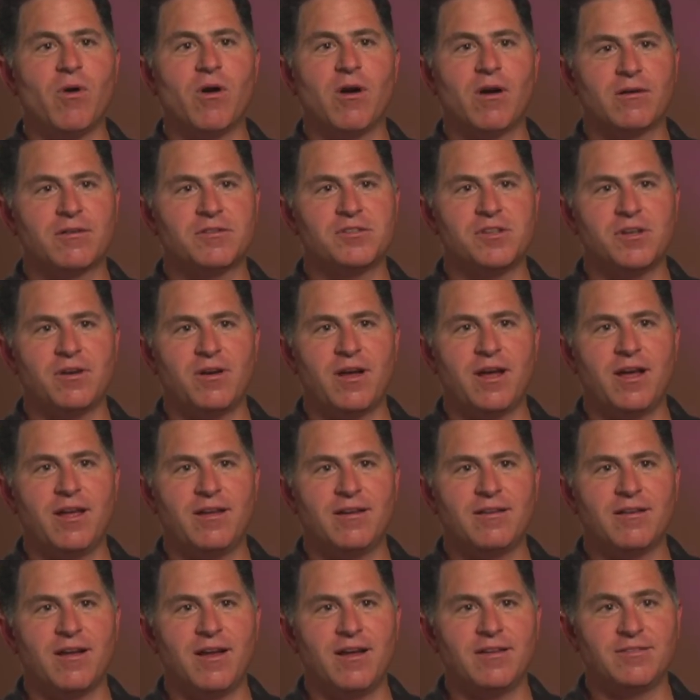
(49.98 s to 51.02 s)
it worked, so
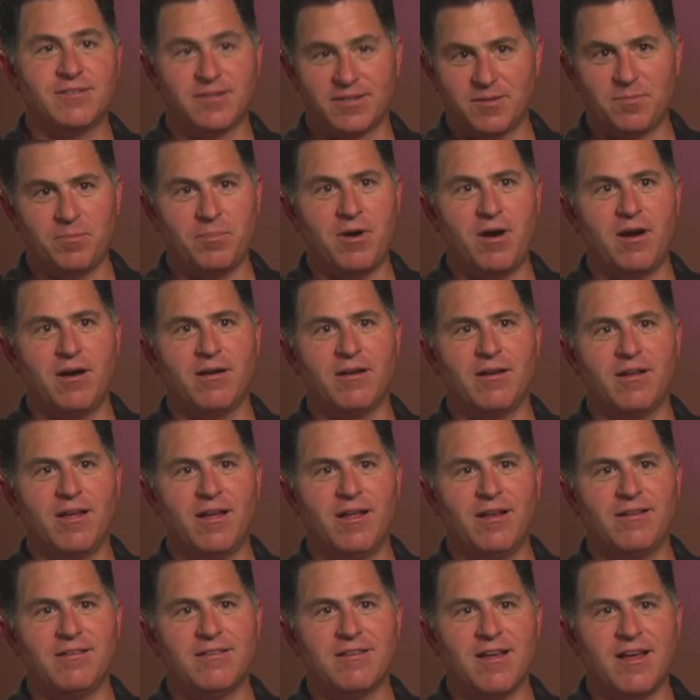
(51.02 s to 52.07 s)
I, I took it apart.
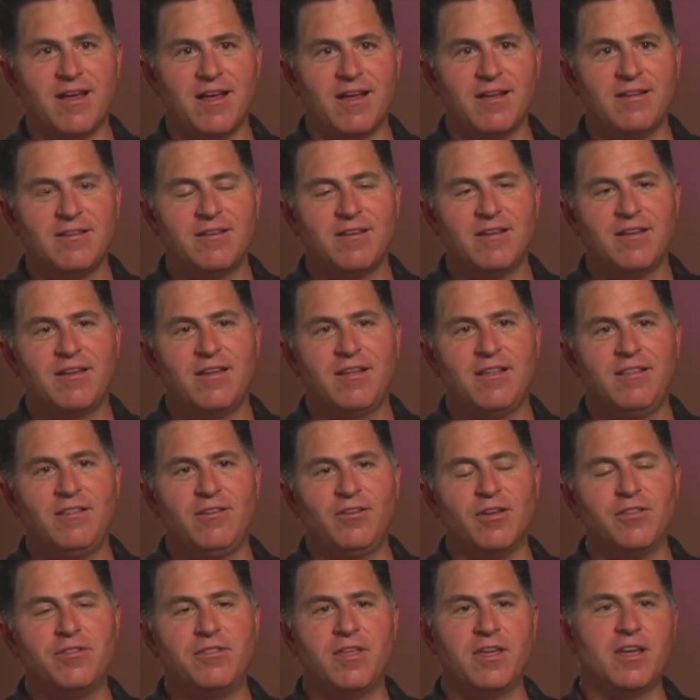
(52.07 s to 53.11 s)
And uh,
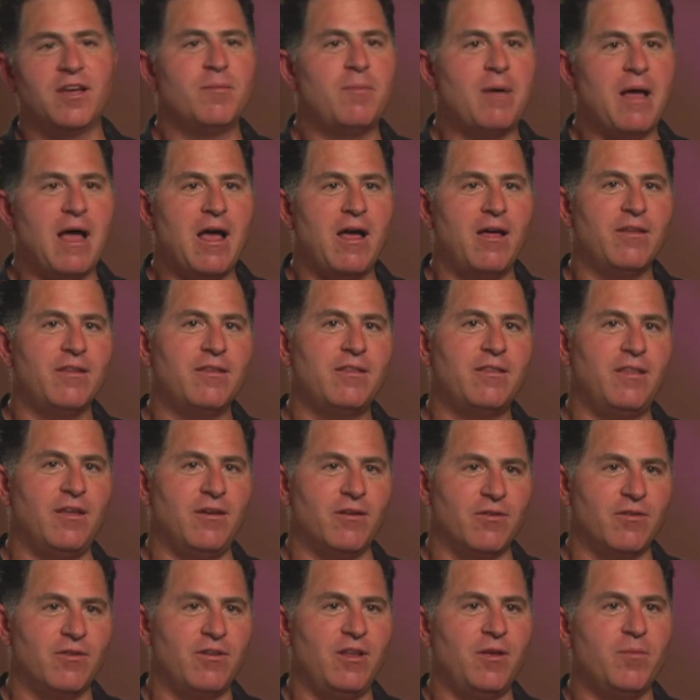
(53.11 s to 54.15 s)
good thing about
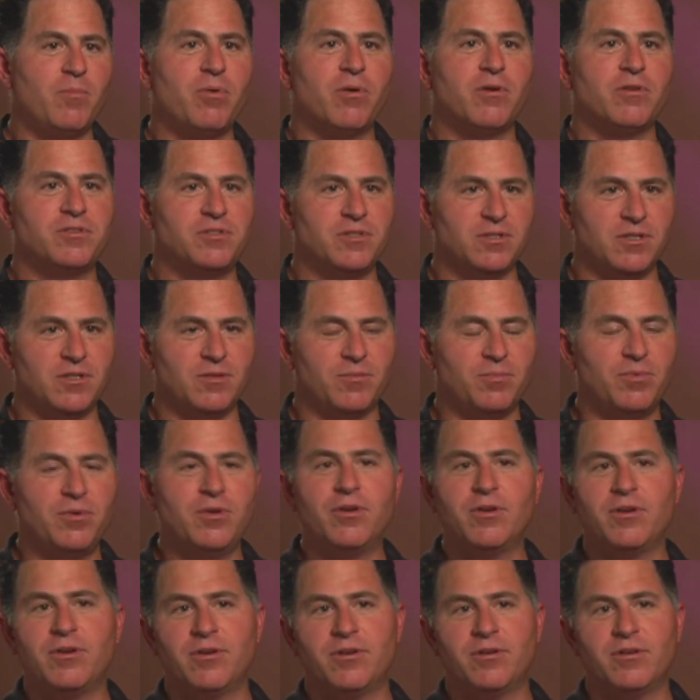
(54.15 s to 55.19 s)
the early personal
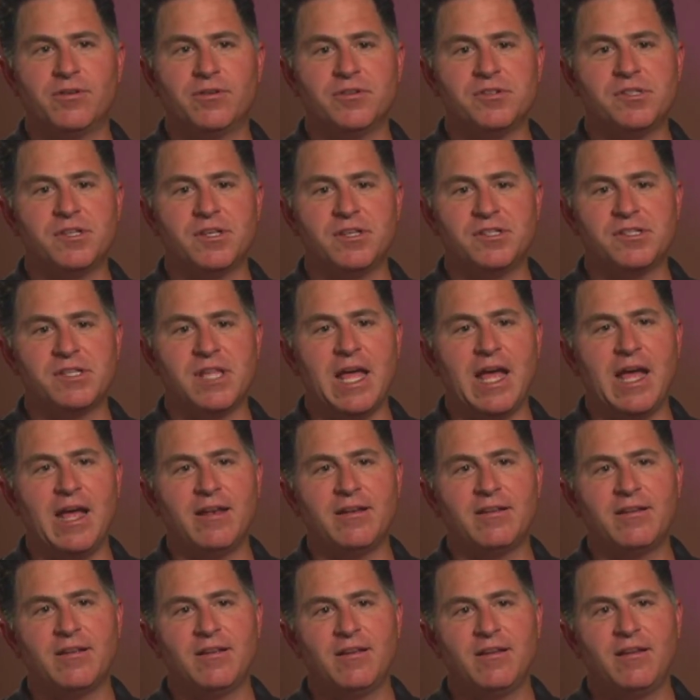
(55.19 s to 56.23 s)
computers is
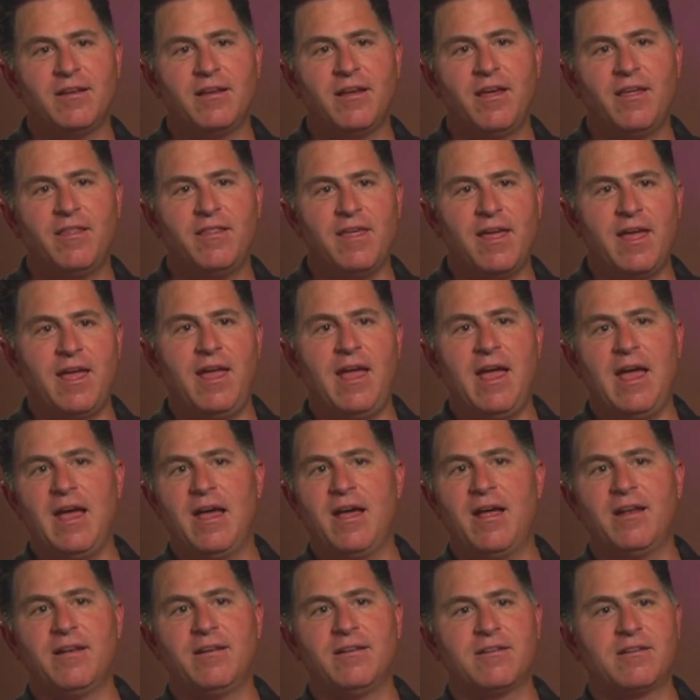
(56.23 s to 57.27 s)
that they
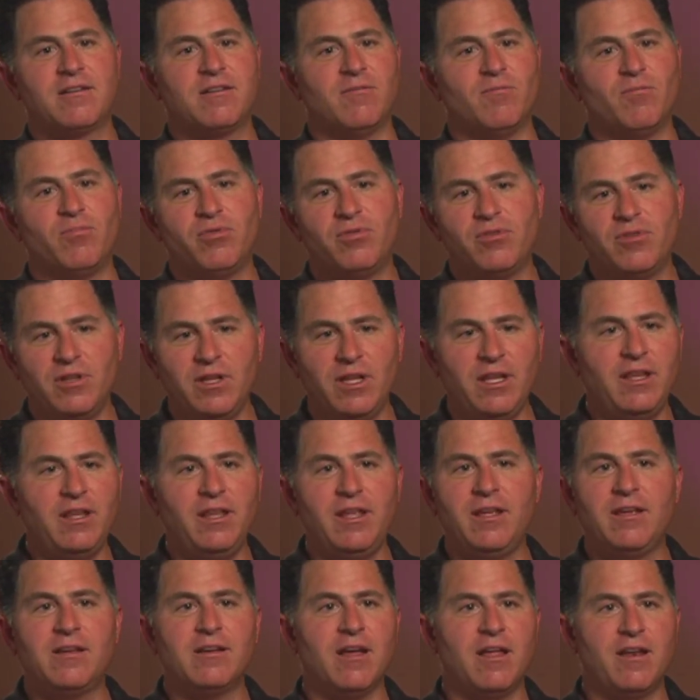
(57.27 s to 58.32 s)
had
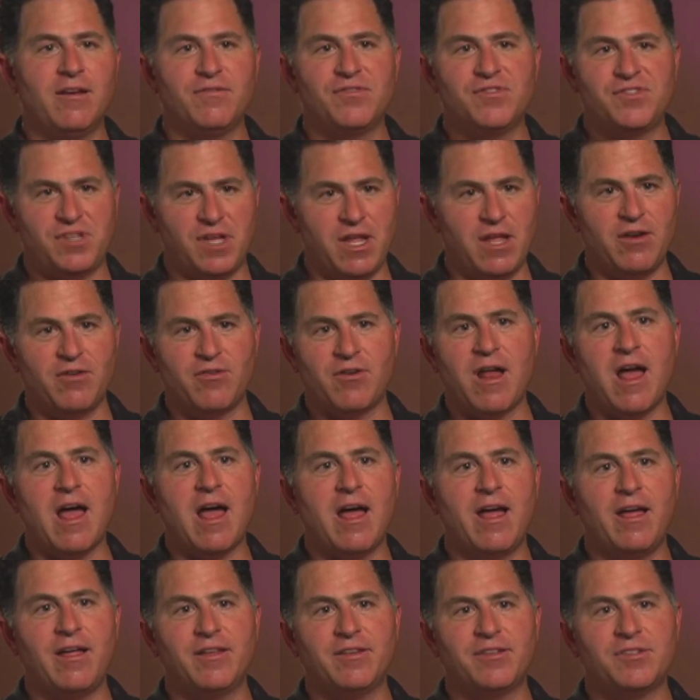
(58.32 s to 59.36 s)
completely kind of
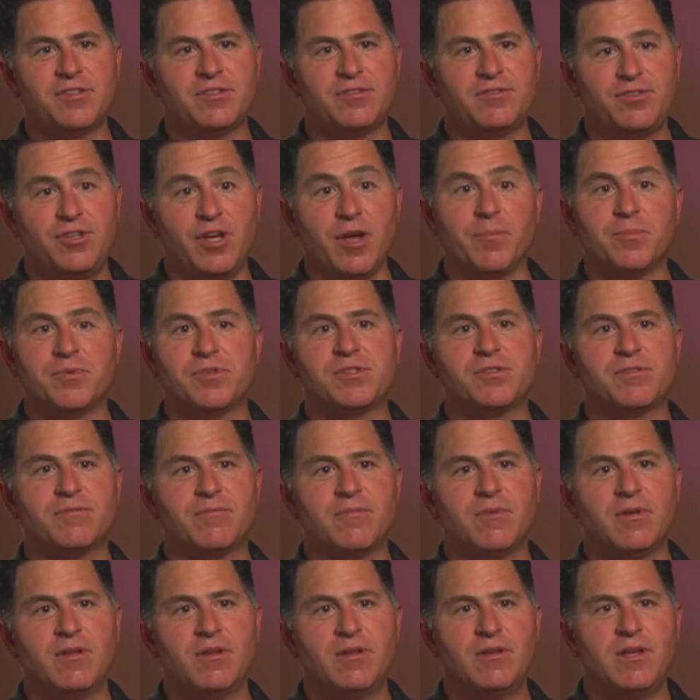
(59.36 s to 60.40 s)
standardized
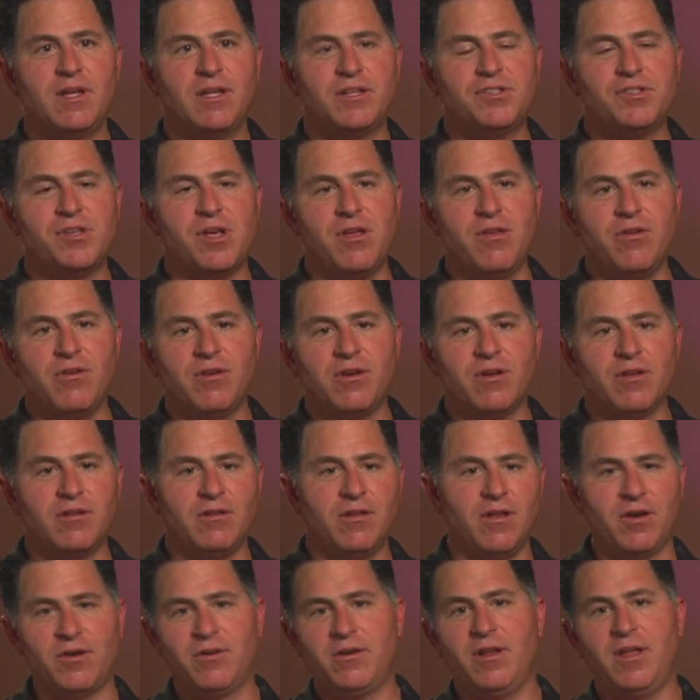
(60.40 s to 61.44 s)
chips, and so you
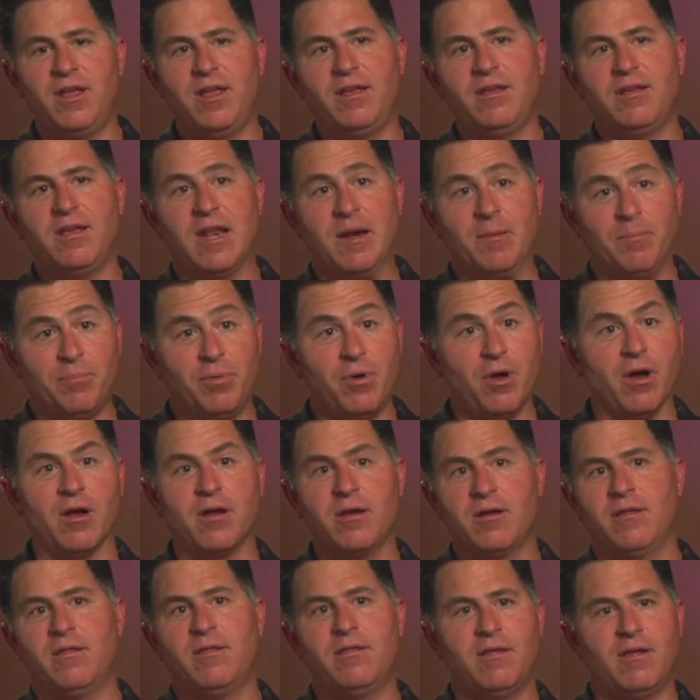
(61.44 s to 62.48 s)
could literally get a
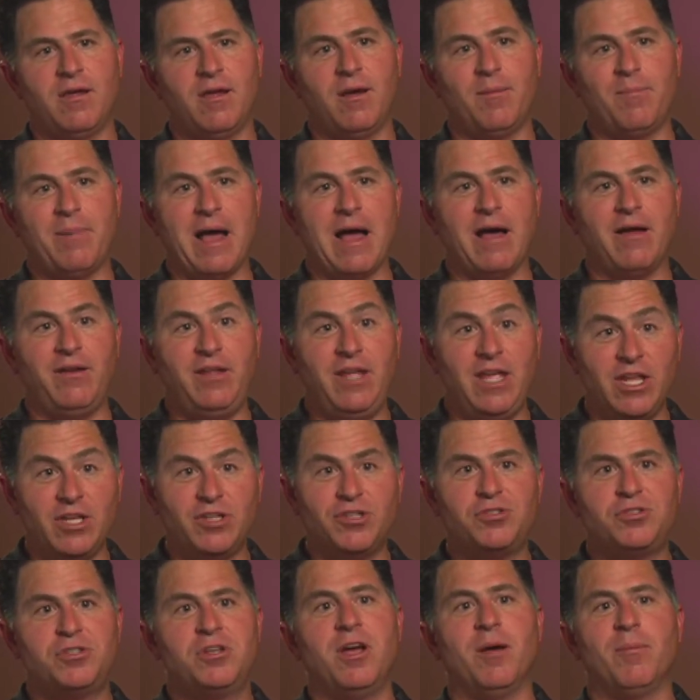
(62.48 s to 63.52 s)
book about
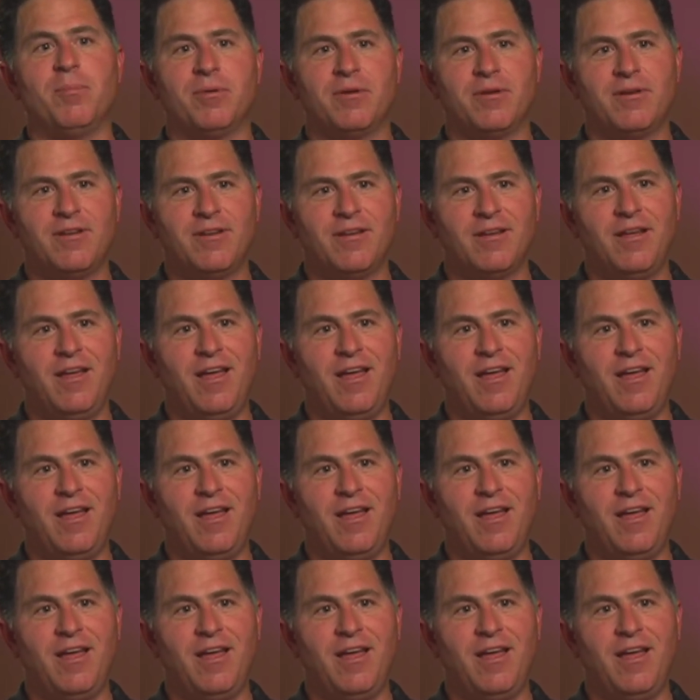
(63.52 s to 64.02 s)
each chip